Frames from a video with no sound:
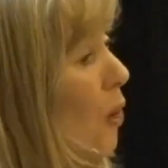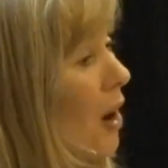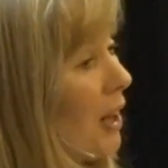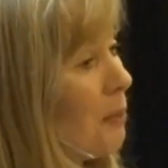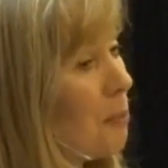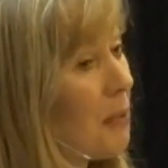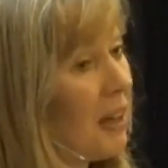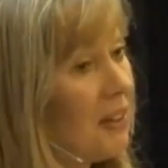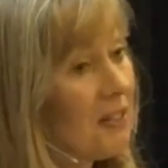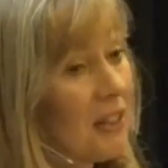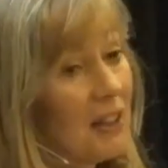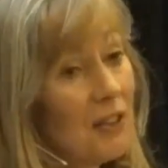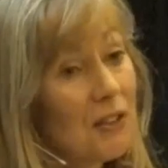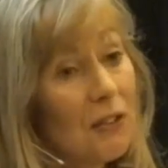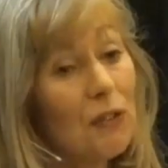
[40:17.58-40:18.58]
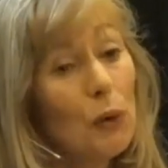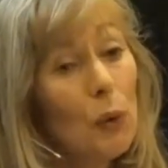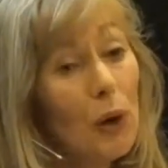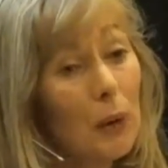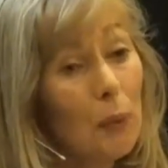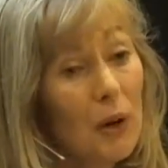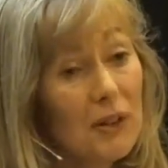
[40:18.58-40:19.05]
want my sense of
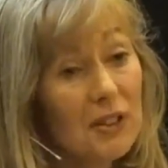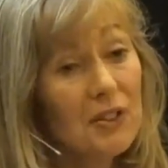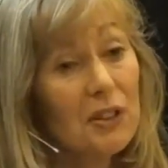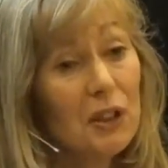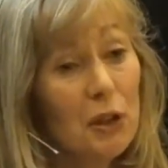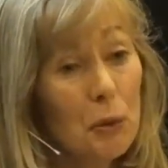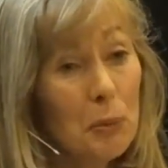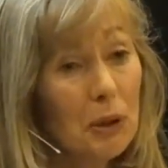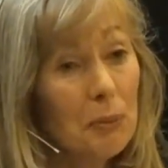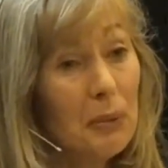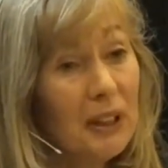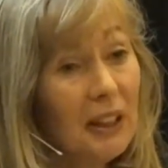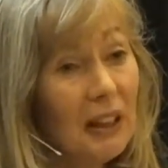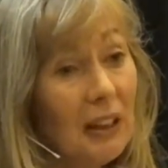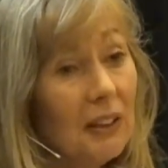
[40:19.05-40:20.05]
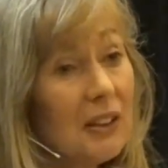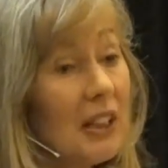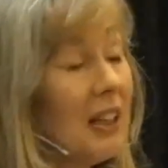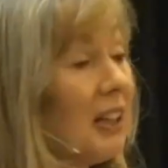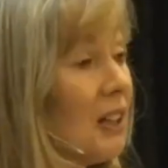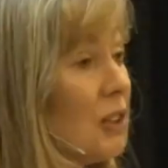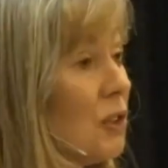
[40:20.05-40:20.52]
who I was as a human being
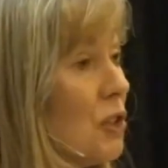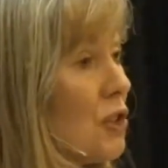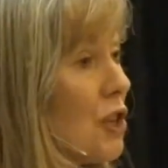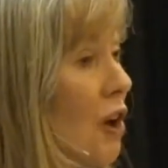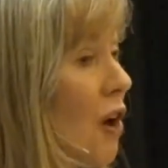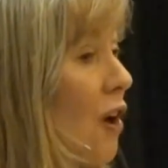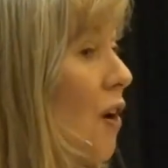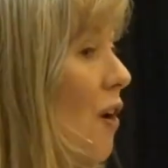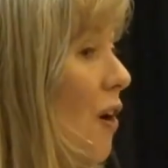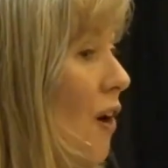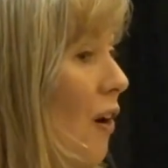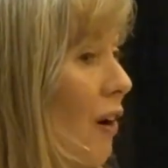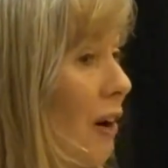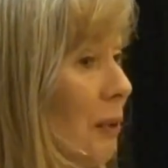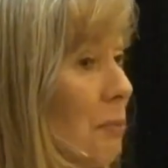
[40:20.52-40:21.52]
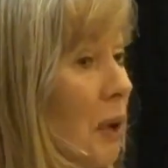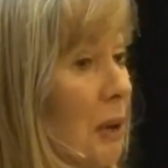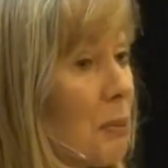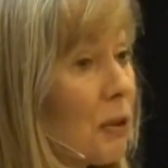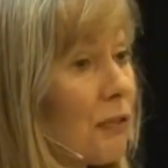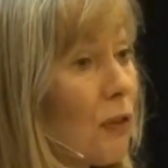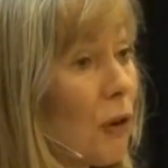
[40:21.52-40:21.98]
to hinge on my
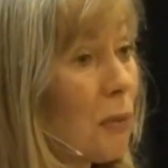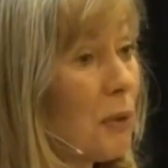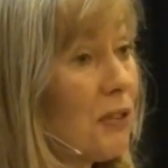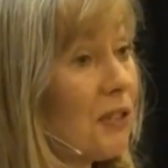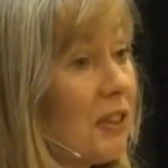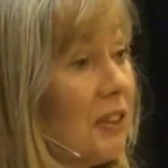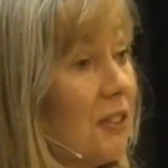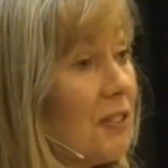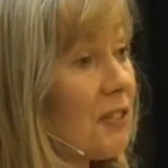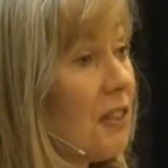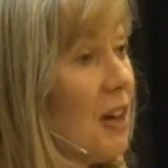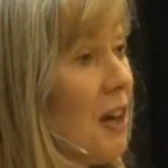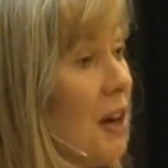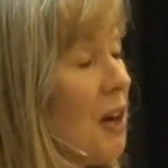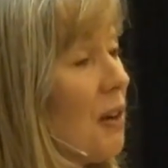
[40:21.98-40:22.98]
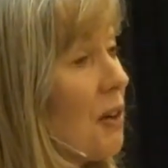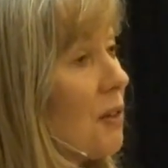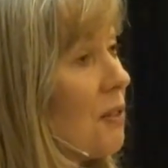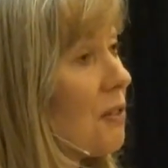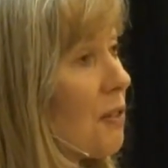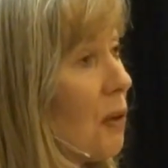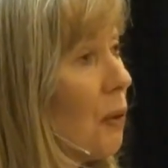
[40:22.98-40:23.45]
performances.
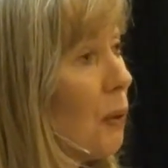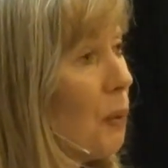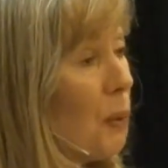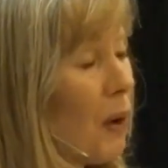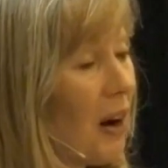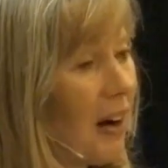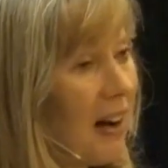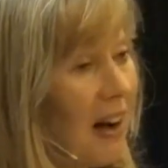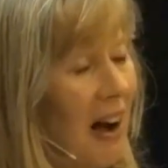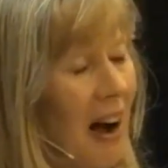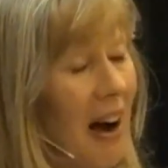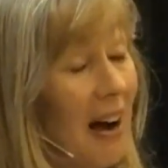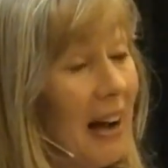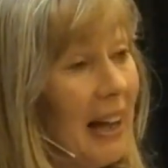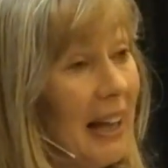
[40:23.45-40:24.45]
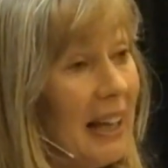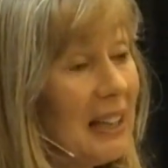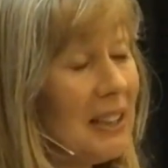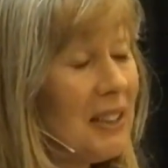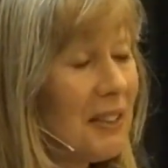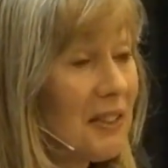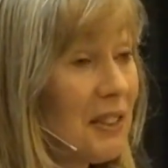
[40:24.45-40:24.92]
So I
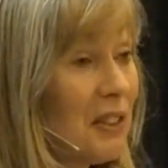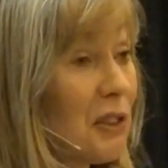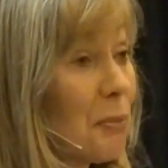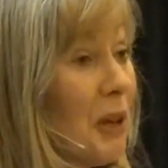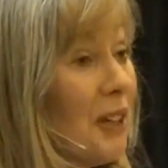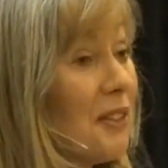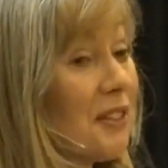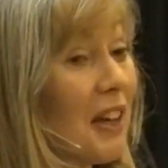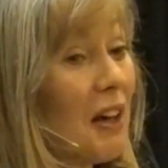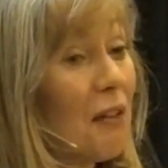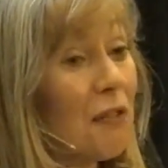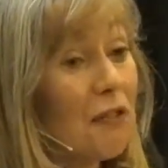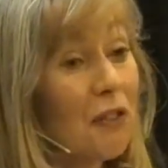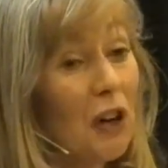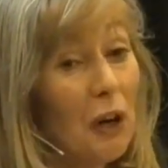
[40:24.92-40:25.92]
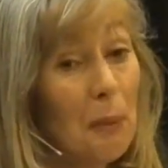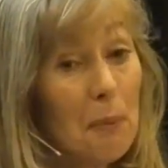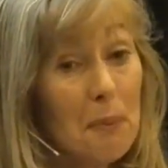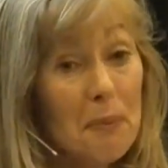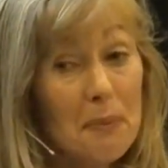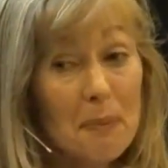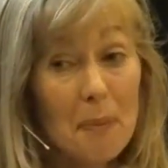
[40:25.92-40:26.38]
distanced myself
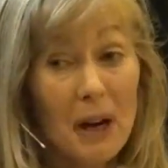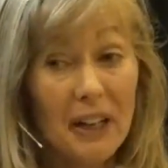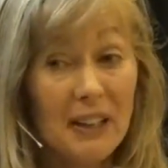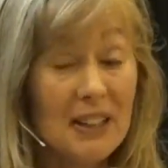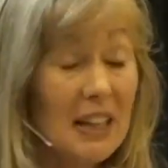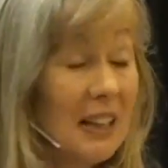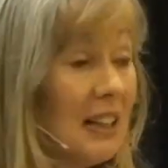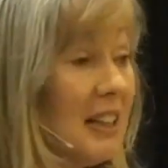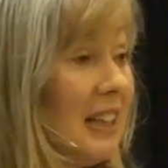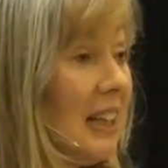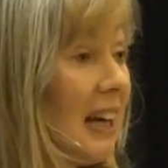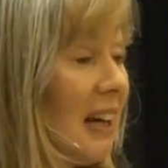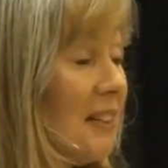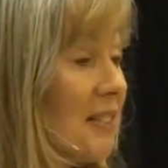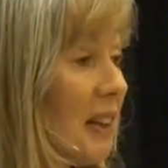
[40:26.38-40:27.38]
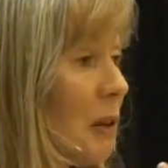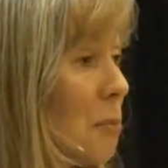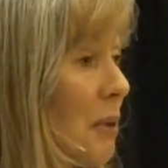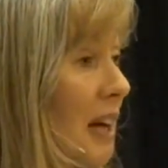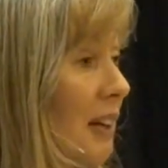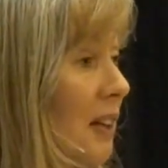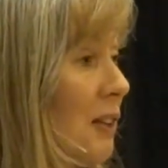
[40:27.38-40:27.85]
from my identity as a
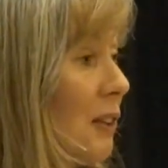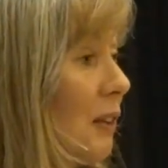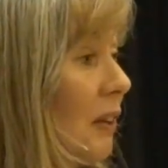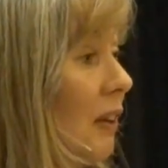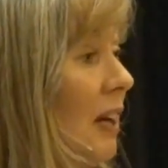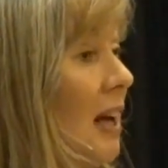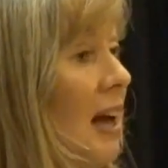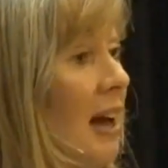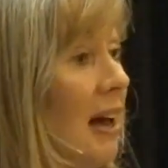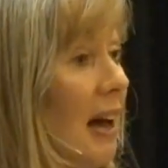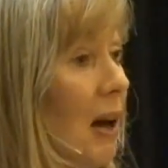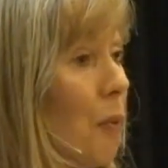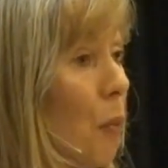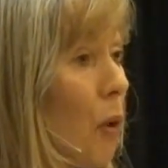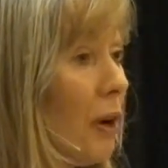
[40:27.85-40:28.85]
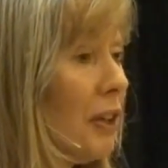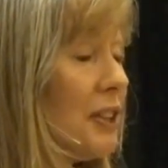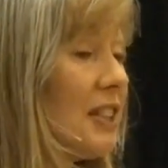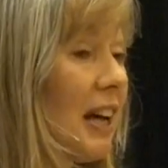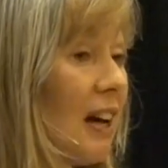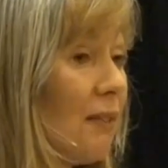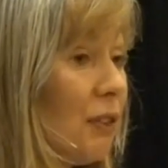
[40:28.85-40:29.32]
competitor and
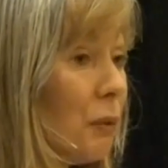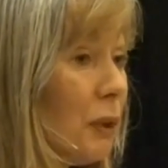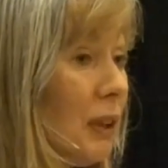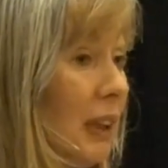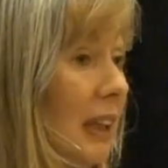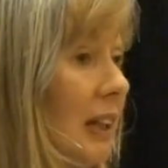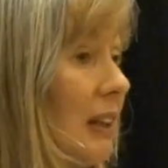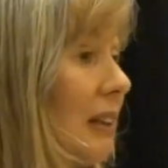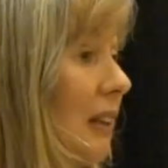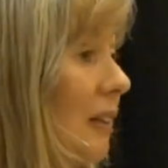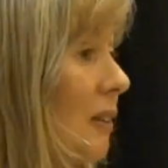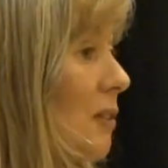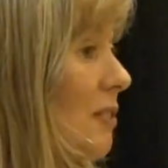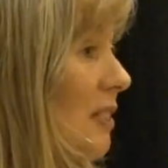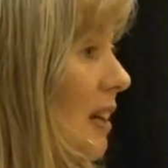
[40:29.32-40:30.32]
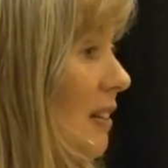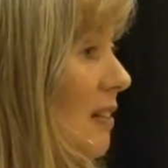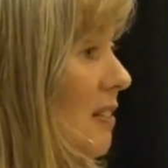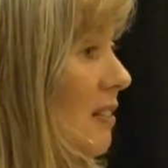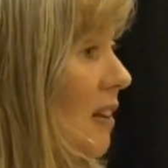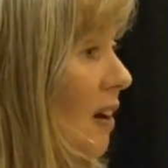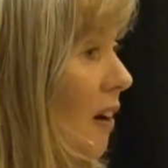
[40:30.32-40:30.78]
wanted to have a really clear
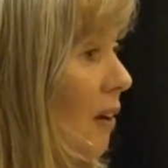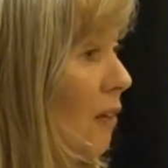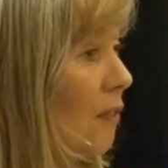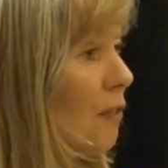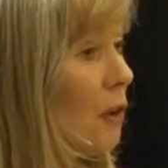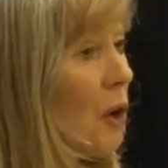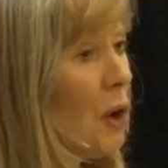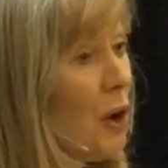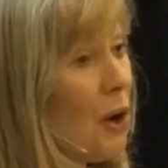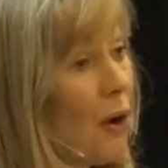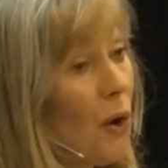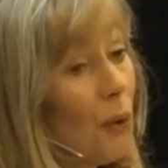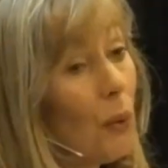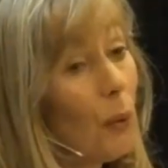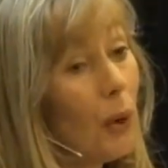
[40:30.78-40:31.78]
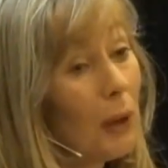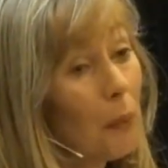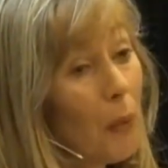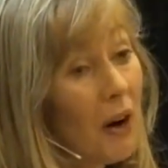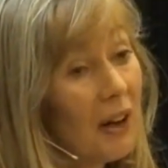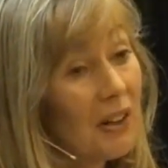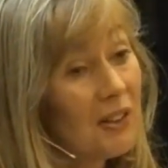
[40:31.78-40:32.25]
sense of who I
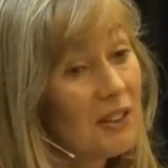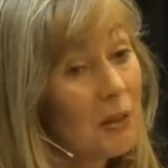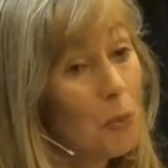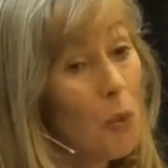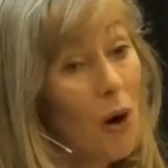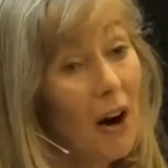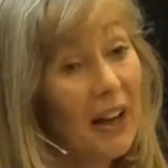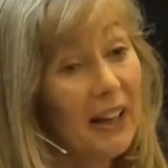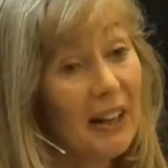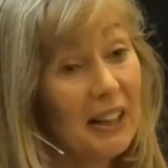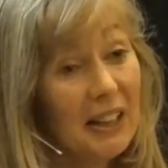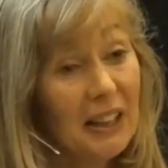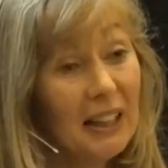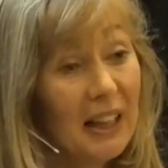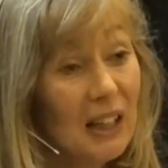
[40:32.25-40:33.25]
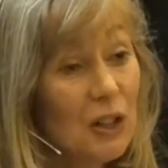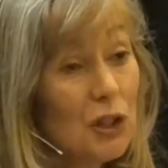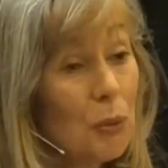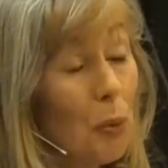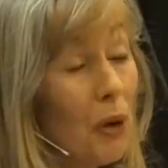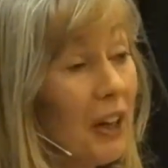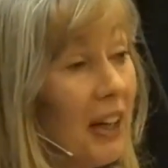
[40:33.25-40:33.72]
was and why I
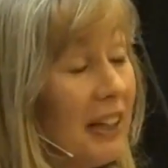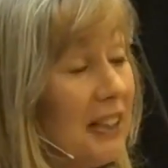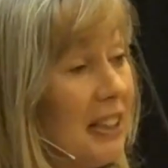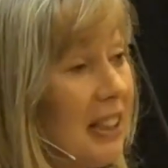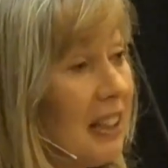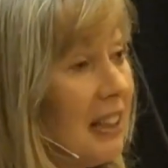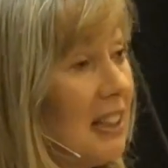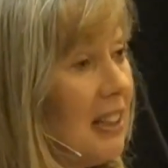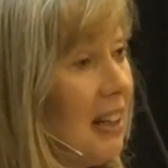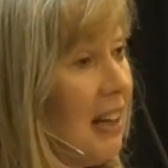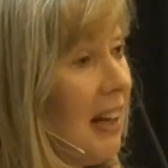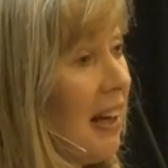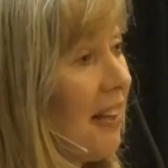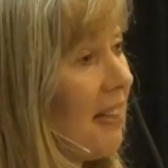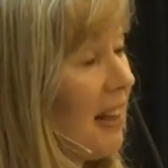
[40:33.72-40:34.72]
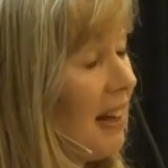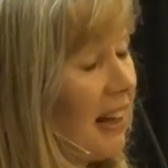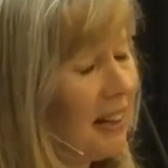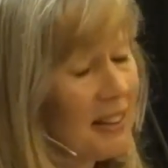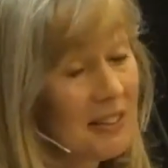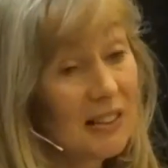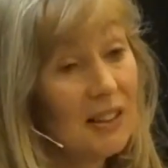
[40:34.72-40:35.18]
engaged in what I did that
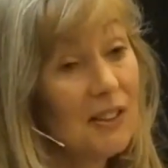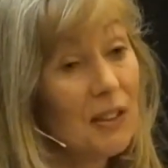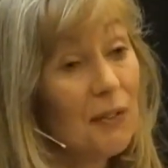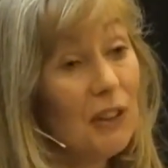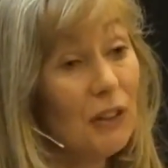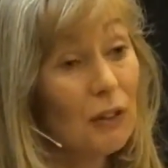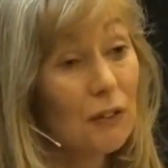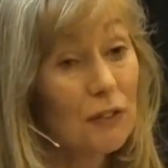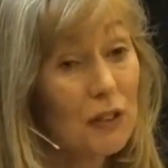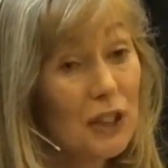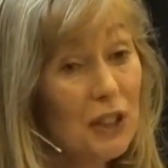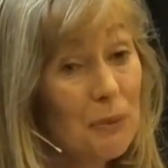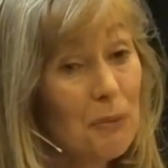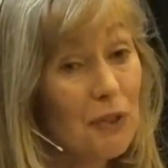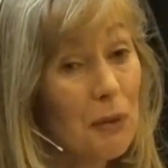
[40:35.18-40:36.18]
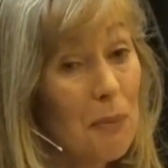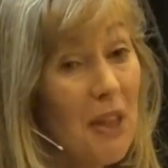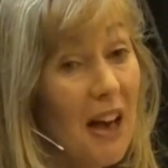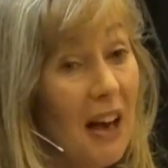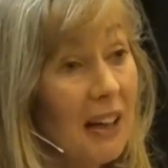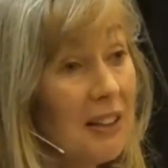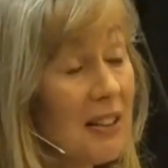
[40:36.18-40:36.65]
had a sense of inner freedom from
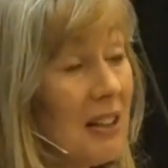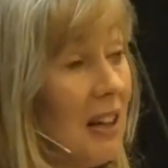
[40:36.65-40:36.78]
that.